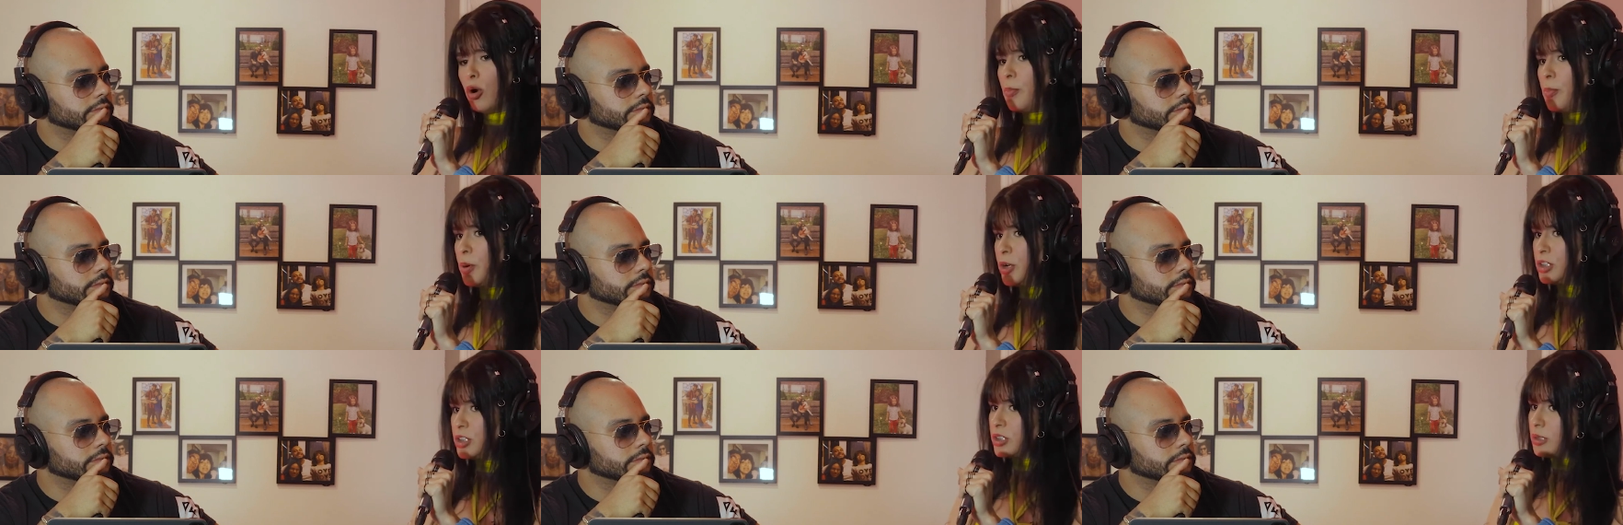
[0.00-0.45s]

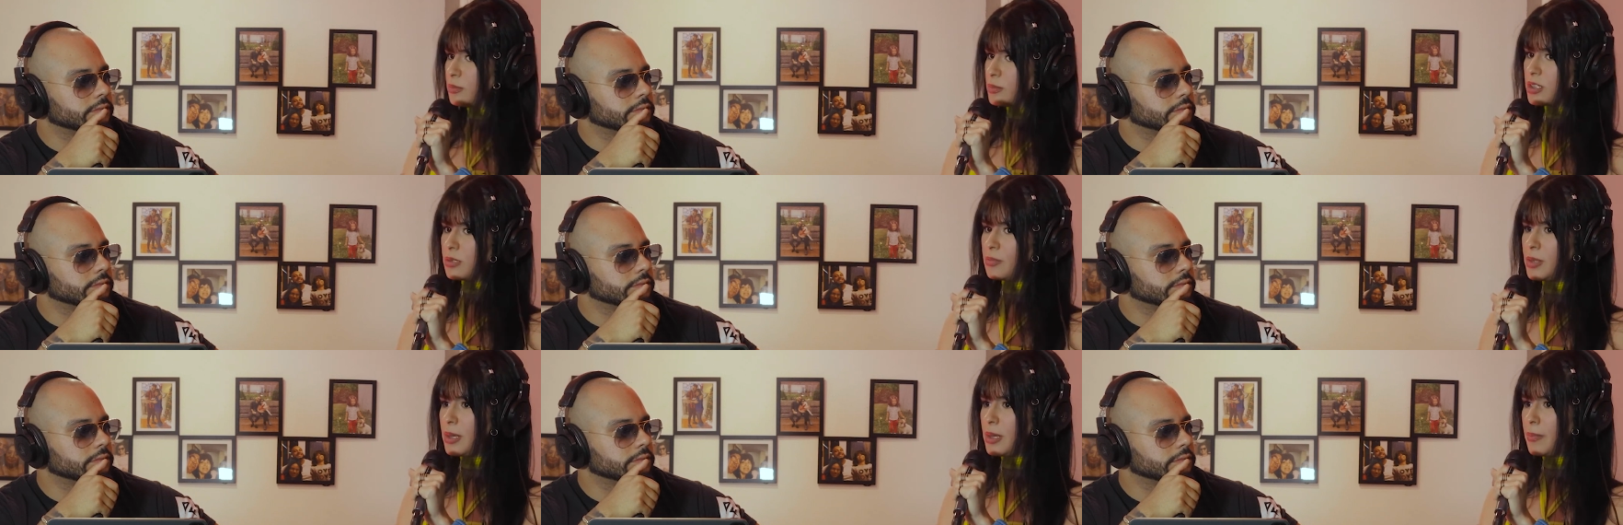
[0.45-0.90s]
Speaker 1: or push them
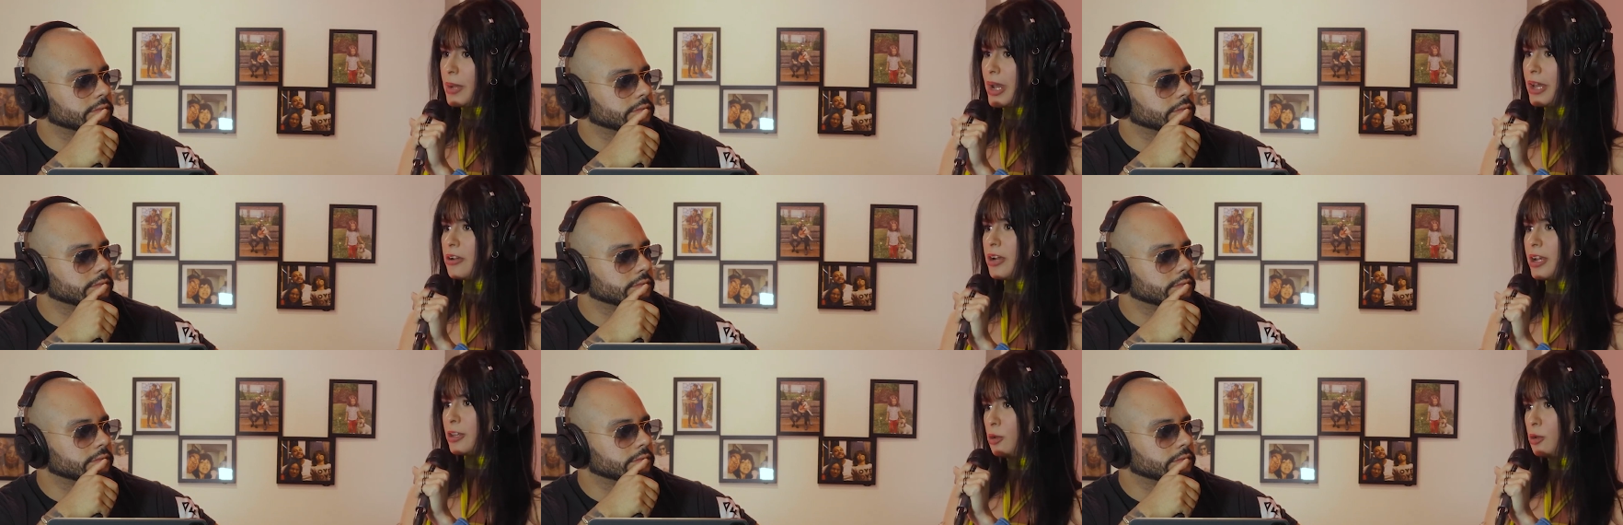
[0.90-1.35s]
to be
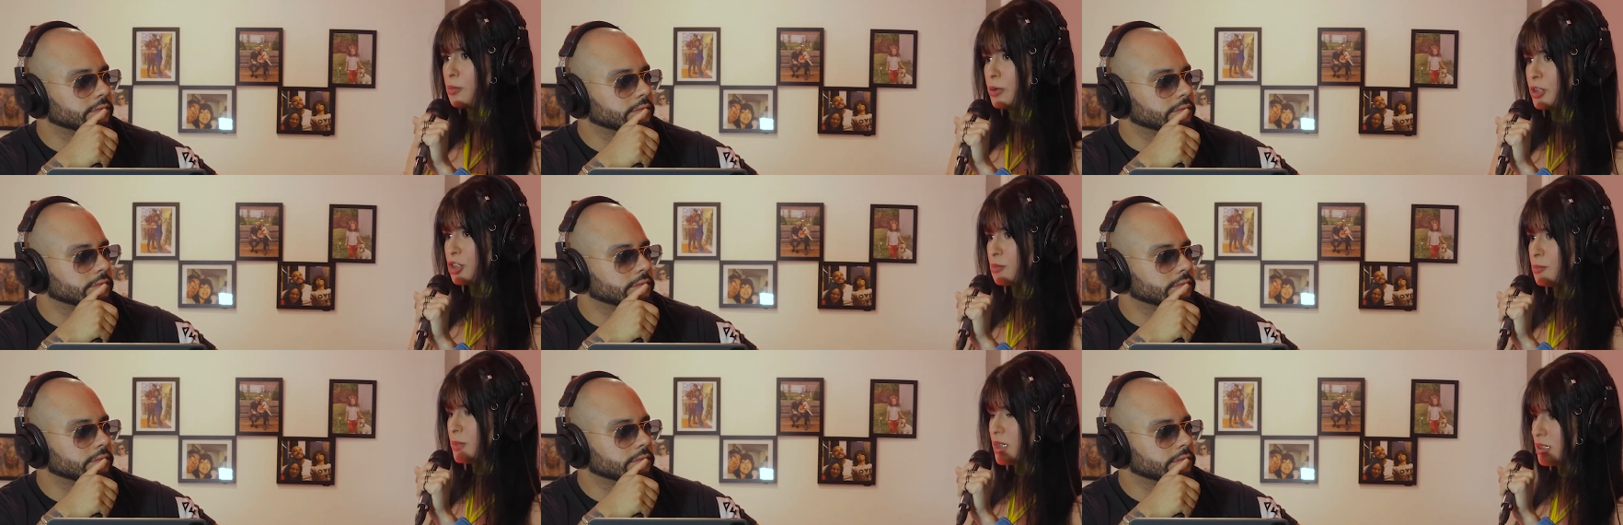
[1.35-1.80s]
better, and you
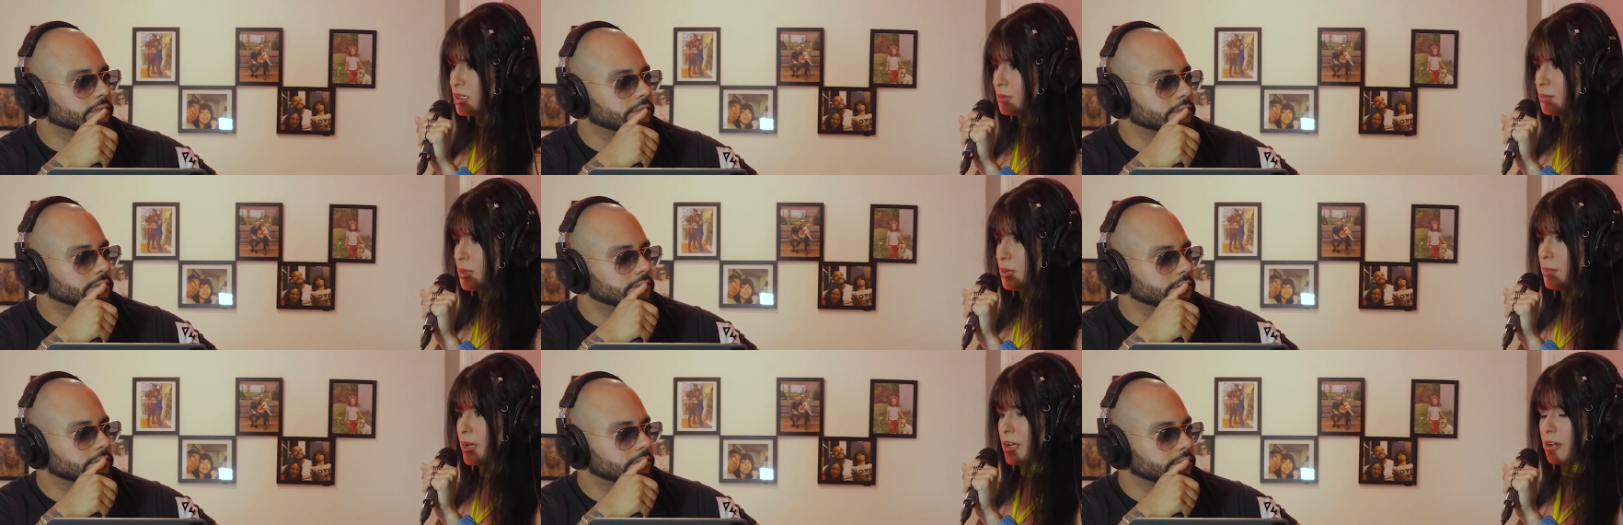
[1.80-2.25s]
push me
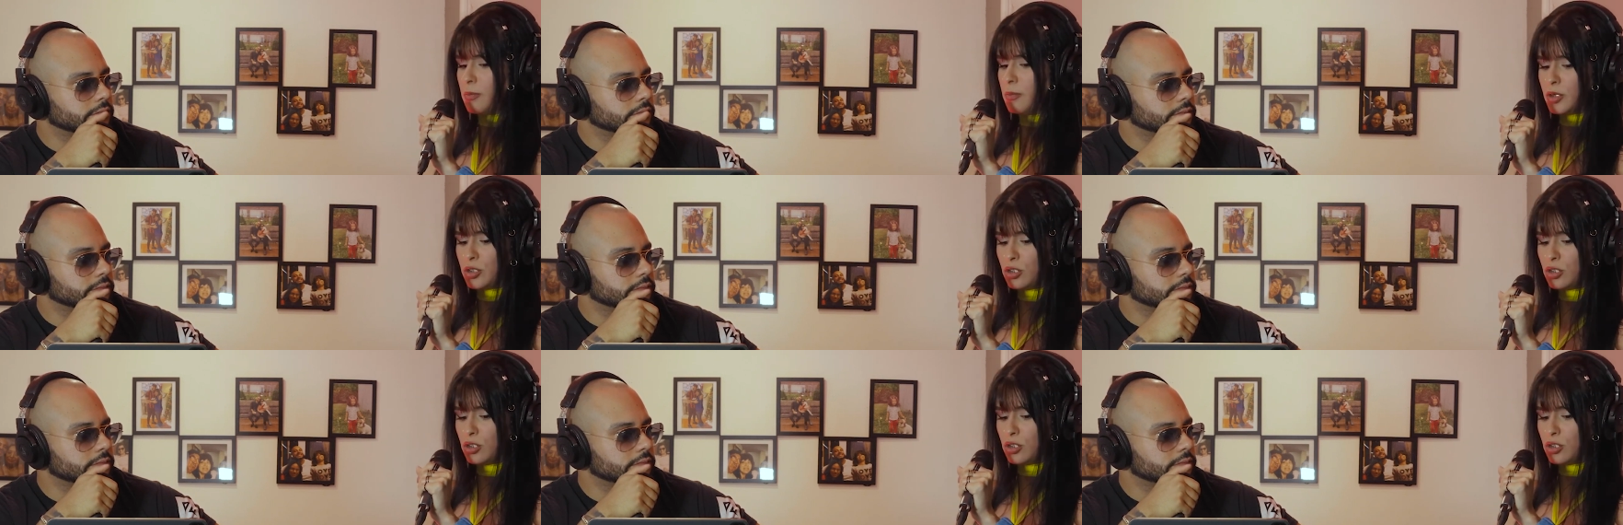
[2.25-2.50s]
to be better,